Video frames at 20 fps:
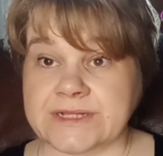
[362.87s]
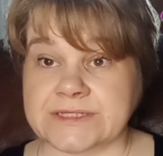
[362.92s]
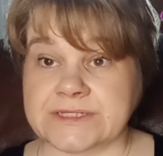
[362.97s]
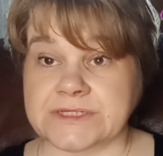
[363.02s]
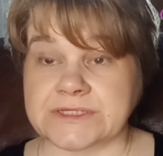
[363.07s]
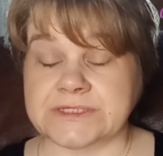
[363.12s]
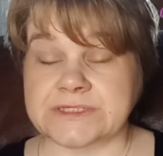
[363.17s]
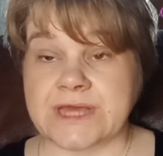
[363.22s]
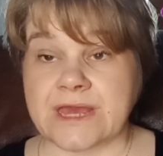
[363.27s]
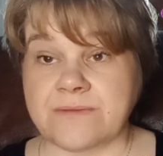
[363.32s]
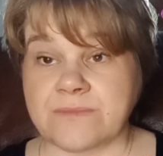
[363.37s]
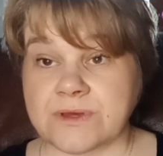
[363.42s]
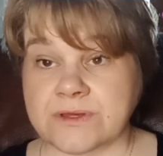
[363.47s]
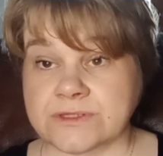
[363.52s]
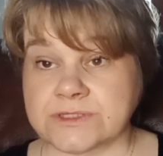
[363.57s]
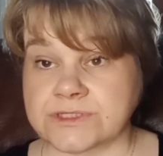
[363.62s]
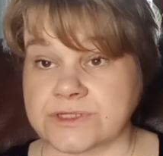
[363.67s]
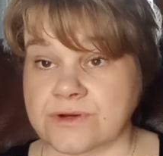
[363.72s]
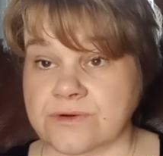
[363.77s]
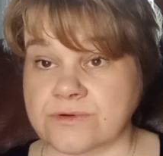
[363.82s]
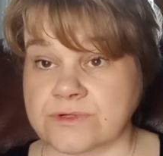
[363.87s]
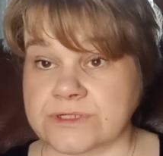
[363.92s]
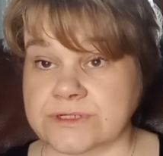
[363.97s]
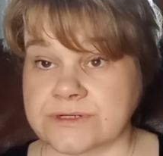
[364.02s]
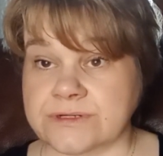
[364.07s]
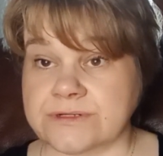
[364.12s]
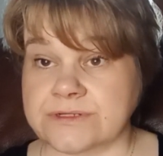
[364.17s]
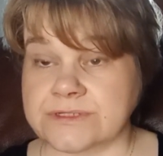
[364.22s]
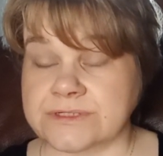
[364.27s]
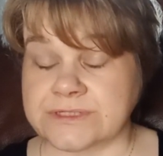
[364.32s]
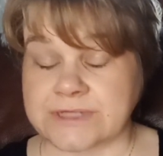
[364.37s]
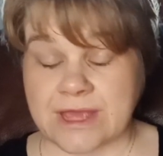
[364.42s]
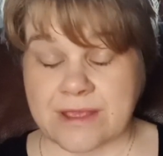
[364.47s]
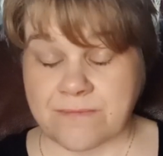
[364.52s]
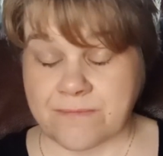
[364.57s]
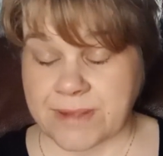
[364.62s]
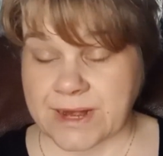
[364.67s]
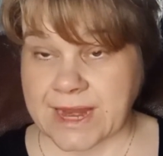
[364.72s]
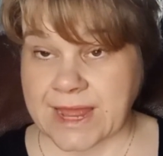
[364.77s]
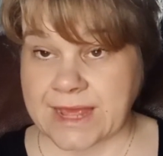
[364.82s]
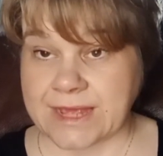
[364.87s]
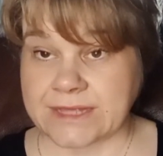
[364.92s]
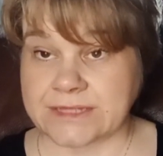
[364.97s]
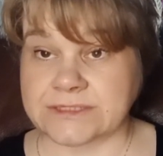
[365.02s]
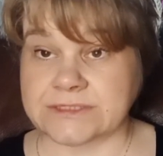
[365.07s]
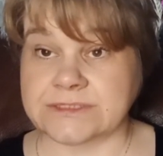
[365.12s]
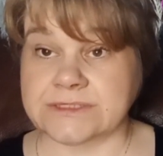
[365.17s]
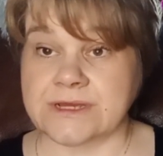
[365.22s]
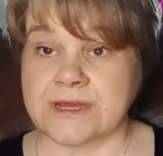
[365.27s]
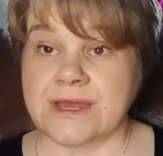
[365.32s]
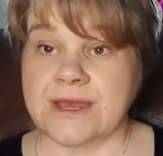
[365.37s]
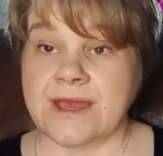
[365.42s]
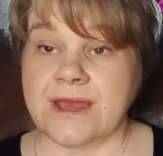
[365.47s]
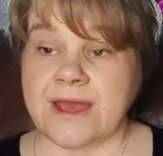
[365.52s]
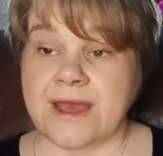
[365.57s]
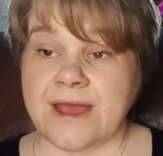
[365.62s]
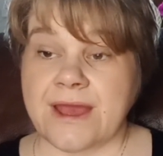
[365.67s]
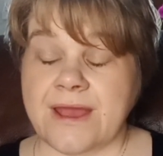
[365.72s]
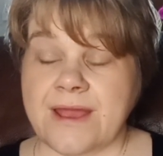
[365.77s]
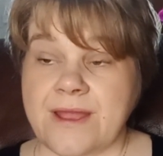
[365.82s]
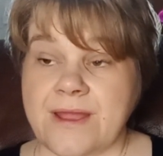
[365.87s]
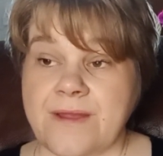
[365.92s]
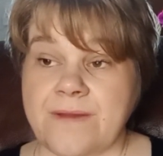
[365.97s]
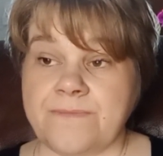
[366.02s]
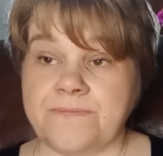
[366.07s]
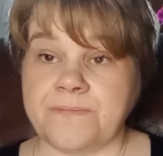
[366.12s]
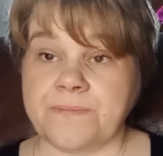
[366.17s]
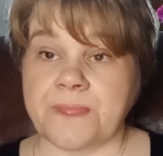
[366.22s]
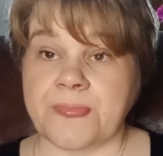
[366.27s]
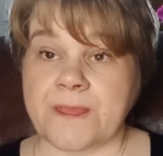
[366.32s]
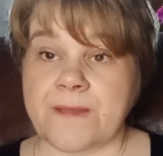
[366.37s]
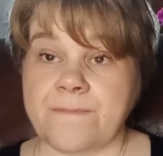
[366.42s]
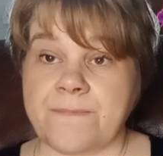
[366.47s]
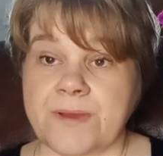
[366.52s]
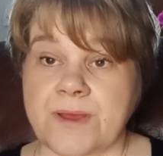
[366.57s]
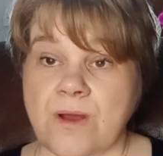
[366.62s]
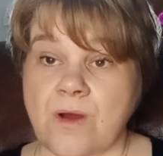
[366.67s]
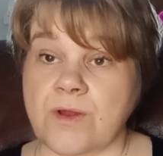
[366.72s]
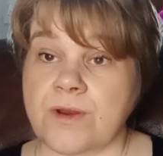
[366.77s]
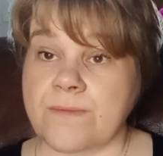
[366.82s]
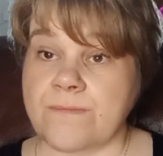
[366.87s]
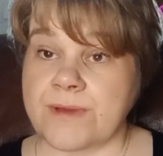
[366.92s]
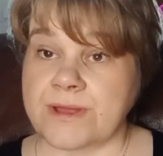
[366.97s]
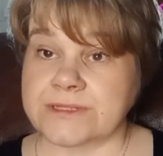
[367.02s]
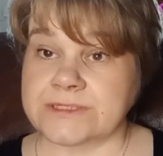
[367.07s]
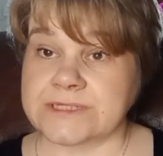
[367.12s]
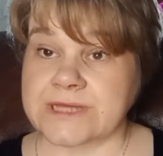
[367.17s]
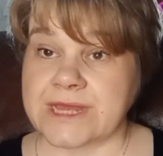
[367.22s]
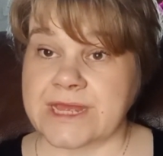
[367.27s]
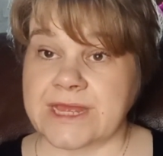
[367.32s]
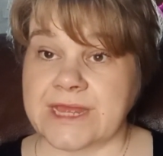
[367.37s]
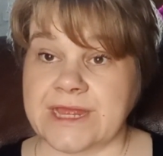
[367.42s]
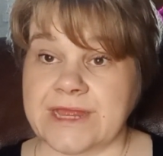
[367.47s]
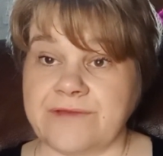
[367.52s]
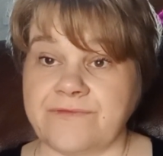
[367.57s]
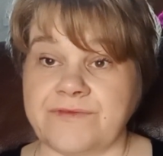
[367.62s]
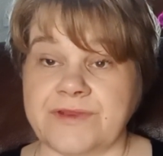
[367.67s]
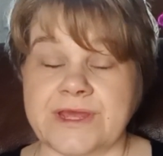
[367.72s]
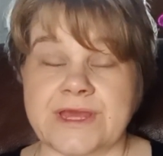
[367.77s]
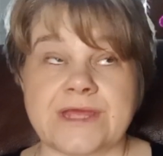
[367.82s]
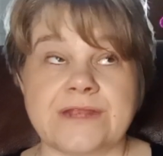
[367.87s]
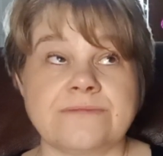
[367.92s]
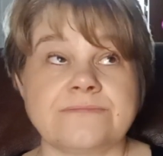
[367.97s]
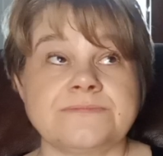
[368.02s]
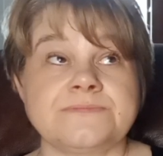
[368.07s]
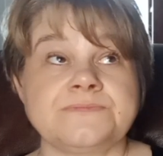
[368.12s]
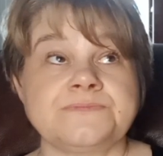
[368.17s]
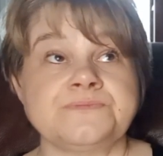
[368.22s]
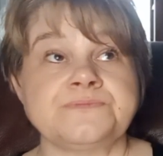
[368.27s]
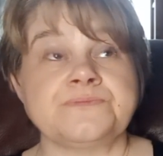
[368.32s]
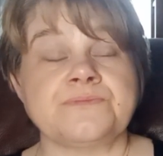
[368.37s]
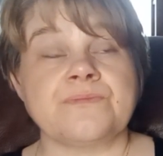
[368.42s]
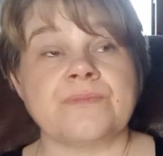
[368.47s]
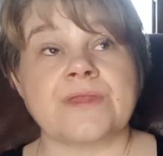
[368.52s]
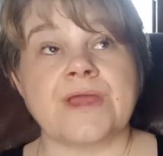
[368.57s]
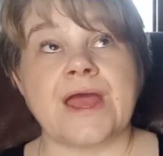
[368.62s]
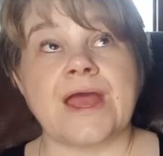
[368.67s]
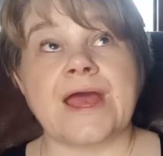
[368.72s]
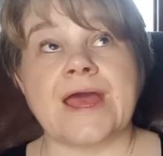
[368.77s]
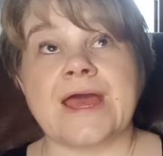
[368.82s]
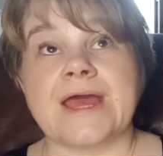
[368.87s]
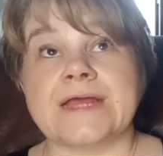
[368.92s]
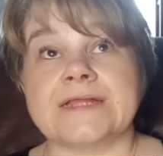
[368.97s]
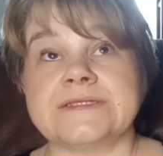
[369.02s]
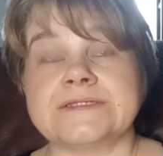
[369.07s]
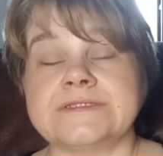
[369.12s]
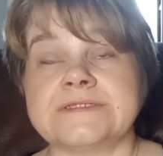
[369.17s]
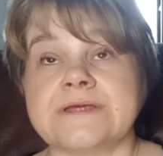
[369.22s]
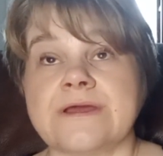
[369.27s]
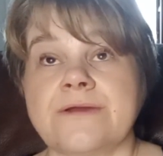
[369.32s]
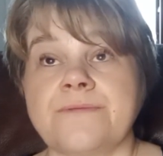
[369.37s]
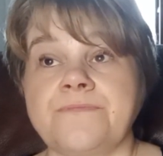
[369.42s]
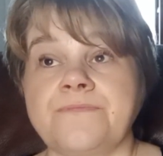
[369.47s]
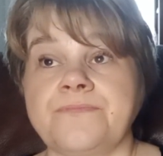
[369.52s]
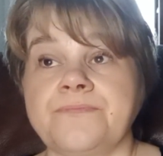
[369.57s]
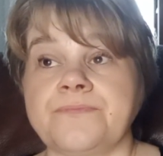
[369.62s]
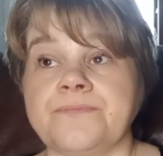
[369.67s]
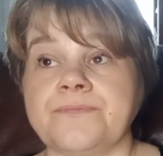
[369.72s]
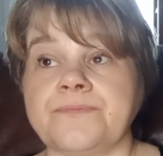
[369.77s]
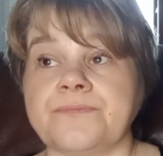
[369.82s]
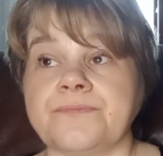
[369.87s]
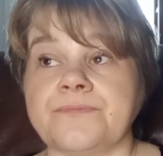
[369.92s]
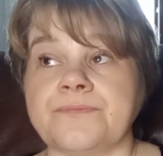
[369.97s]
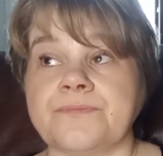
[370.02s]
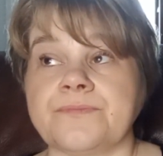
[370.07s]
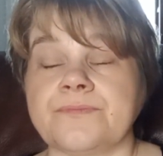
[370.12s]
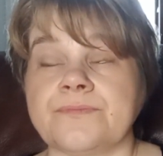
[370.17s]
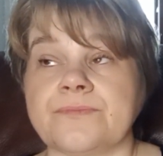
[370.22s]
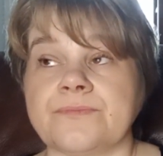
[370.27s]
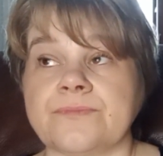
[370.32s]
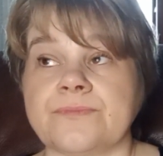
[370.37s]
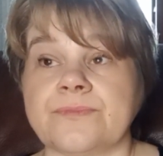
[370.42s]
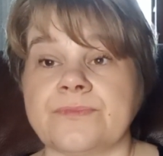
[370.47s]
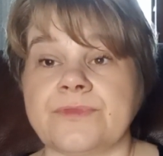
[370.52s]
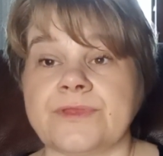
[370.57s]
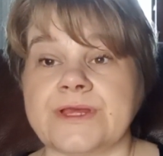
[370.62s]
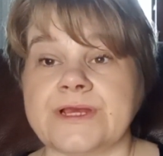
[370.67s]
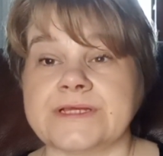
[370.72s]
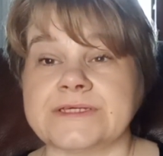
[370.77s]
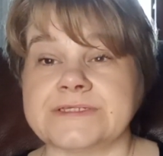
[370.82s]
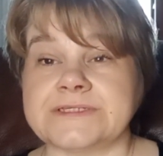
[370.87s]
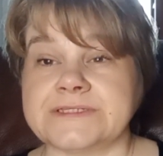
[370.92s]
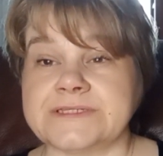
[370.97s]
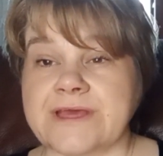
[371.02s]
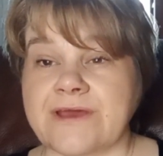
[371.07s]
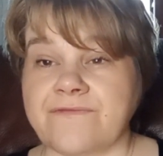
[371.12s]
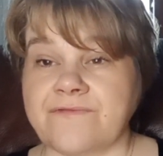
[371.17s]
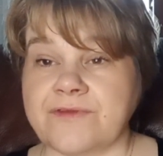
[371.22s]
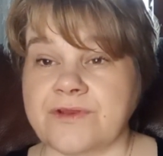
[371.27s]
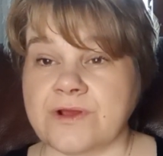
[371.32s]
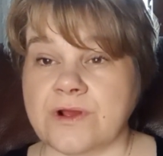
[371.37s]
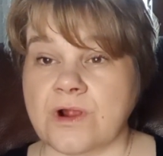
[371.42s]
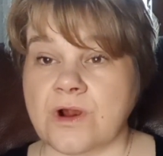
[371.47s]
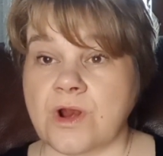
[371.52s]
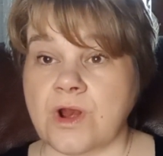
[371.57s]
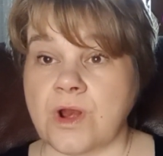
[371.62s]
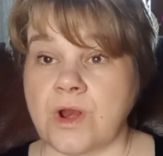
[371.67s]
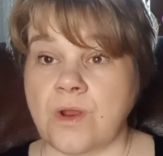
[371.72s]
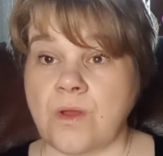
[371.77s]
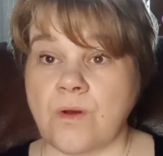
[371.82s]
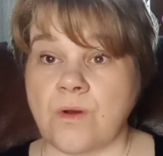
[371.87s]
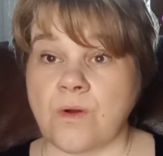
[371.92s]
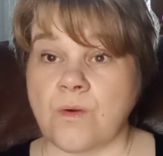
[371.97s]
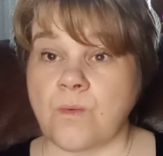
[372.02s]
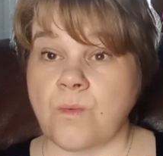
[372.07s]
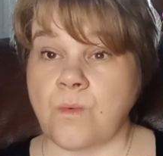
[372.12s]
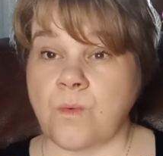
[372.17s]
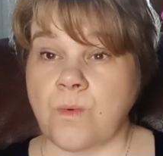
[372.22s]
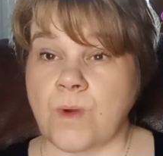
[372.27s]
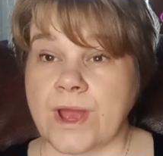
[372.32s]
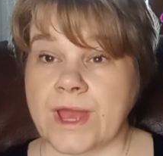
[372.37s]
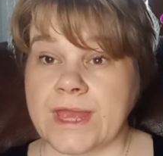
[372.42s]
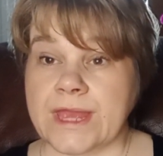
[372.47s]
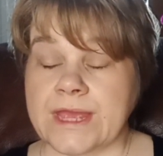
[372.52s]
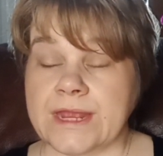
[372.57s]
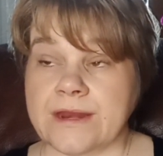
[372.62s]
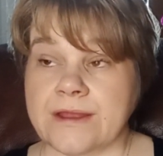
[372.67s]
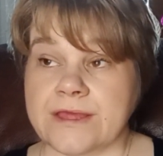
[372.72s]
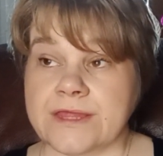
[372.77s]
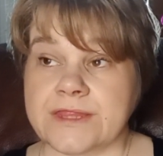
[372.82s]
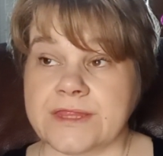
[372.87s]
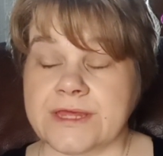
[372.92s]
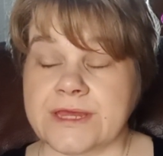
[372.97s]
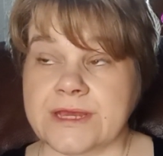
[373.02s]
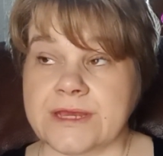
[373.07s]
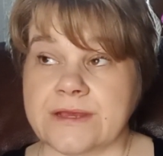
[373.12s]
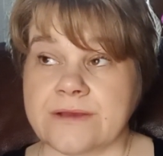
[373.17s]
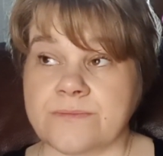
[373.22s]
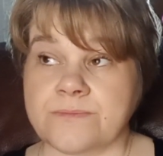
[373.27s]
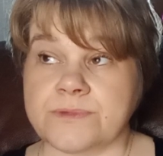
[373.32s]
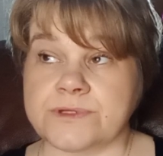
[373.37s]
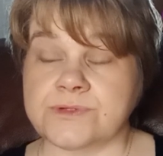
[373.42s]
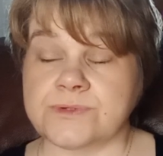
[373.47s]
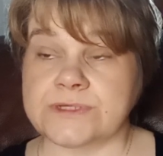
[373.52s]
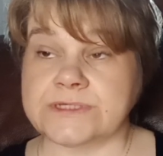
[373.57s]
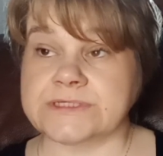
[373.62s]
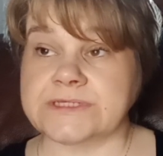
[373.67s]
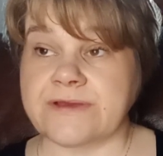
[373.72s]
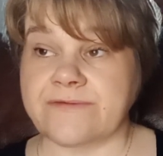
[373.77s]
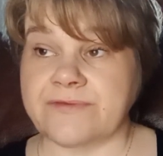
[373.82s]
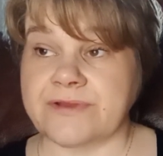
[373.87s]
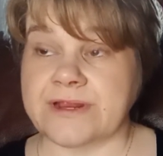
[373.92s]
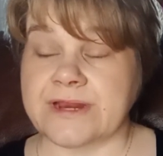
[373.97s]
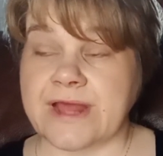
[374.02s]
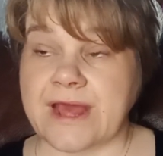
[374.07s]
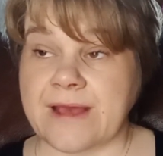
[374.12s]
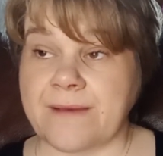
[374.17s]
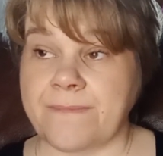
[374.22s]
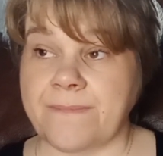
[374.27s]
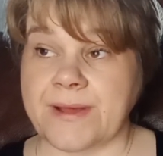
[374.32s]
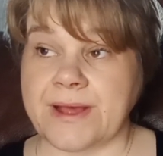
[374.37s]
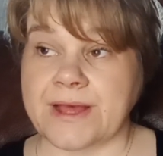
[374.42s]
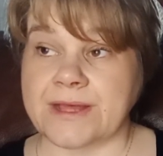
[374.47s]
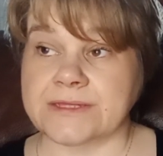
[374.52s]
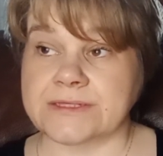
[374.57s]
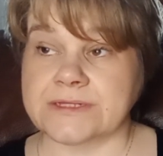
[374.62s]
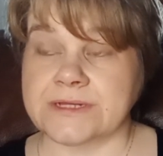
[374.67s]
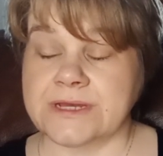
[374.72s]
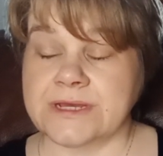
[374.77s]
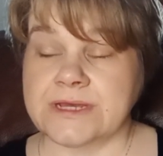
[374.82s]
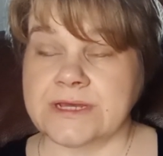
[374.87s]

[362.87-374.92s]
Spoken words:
It's the same consultant, same place, but on a Monday evening, and it's 7 o'clock weigh-in, I think, between 7 and half past.